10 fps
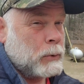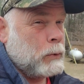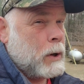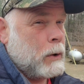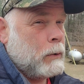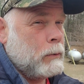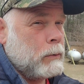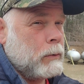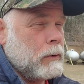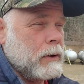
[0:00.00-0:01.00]
Woo!
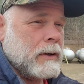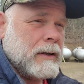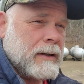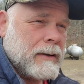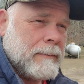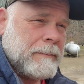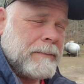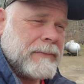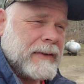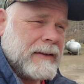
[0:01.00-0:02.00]

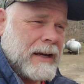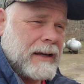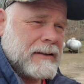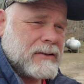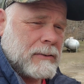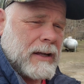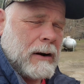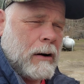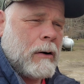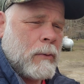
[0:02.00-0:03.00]
Yeah, so
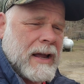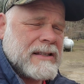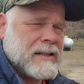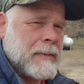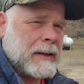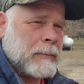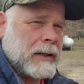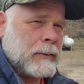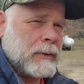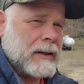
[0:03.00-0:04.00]
there are ways to make
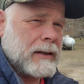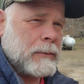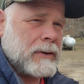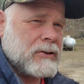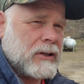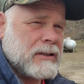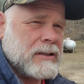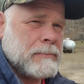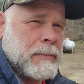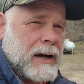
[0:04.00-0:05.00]
money with
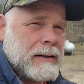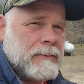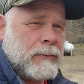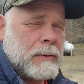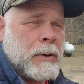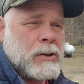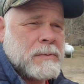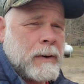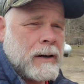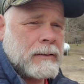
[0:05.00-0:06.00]
chickens, but for the
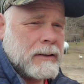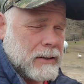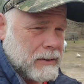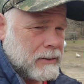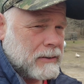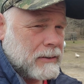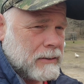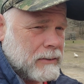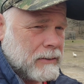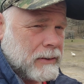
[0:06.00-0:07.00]
most part,
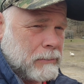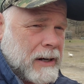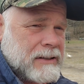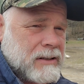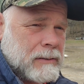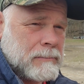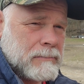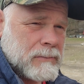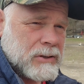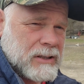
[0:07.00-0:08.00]
you're raising
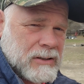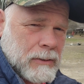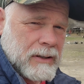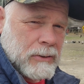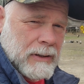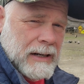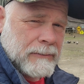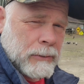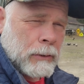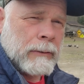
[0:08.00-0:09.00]
them just so that you can
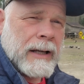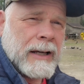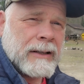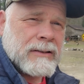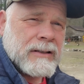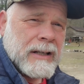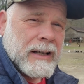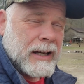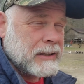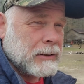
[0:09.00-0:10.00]
have your own eggs
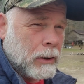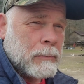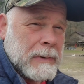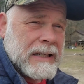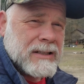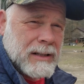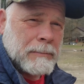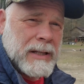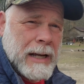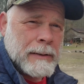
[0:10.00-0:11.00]
and your own meat
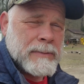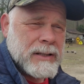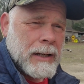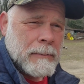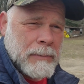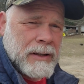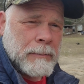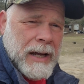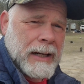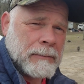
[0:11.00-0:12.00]
sometimes. But the
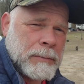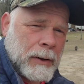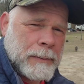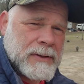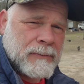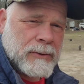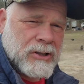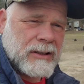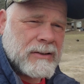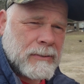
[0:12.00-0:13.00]
main purpose for
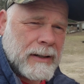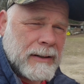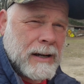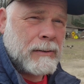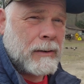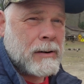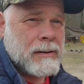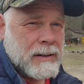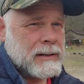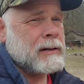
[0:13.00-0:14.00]
chickens right now are
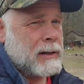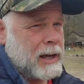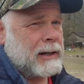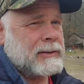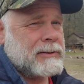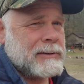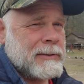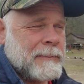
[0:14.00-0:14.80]
eggs.